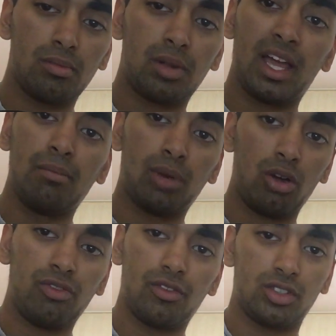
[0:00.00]
playing
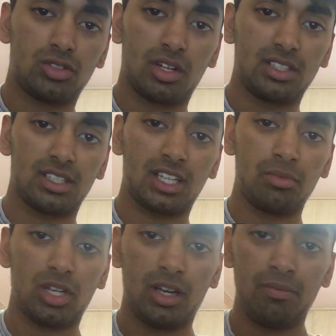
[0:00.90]
both of the strings at the same
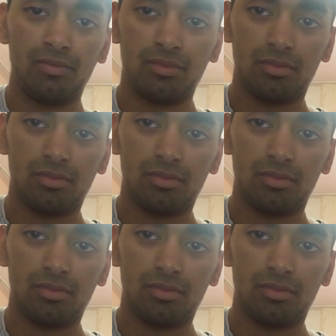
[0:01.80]
time.